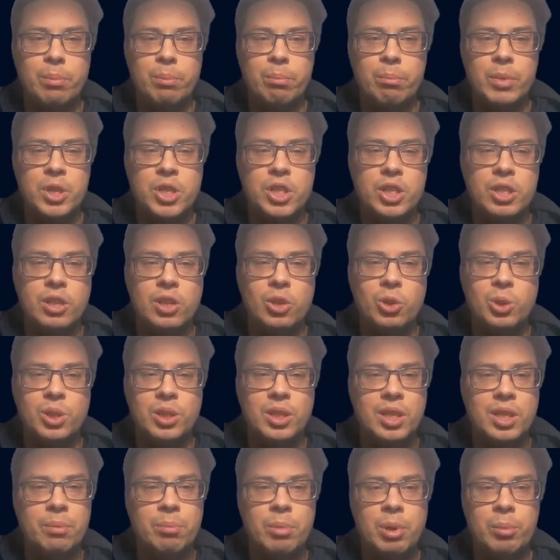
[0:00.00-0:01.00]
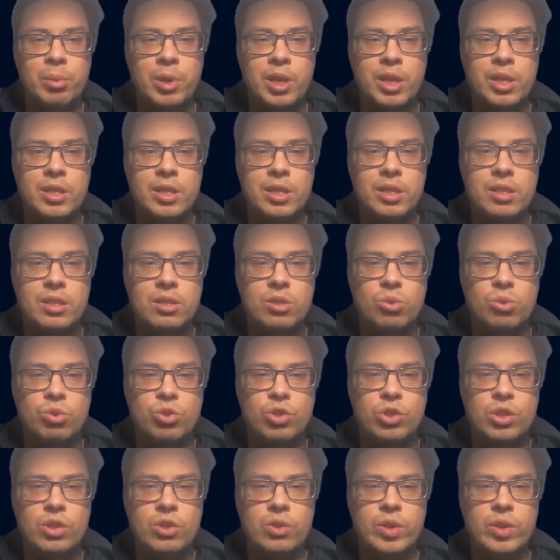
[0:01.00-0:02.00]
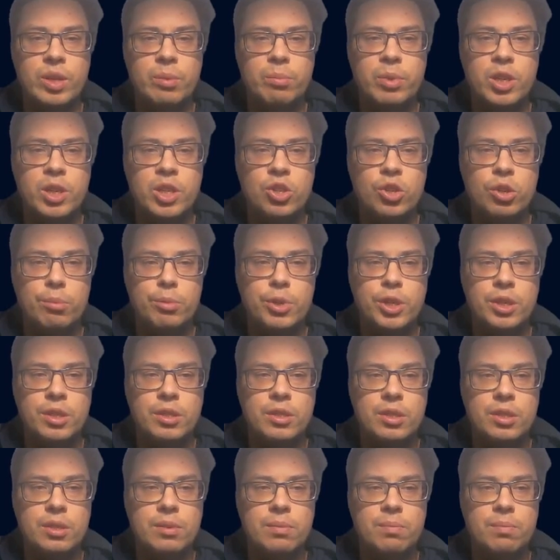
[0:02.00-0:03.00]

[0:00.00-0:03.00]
machine learning capabilities to generate page objects.